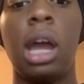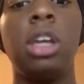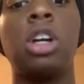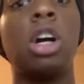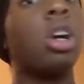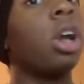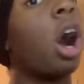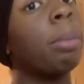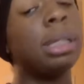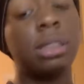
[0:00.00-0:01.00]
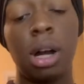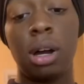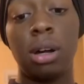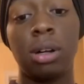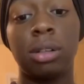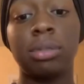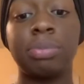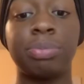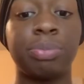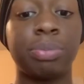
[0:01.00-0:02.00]
You're gonna know your army song,
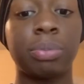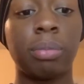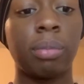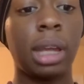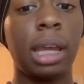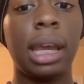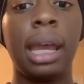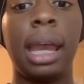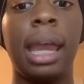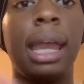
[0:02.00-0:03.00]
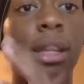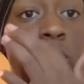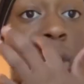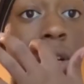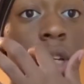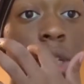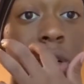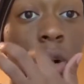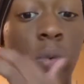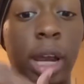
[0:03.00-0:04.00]
and you're gonna need to
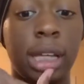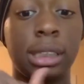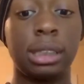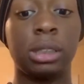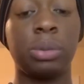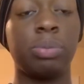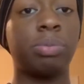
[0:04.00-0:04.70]
know ranks.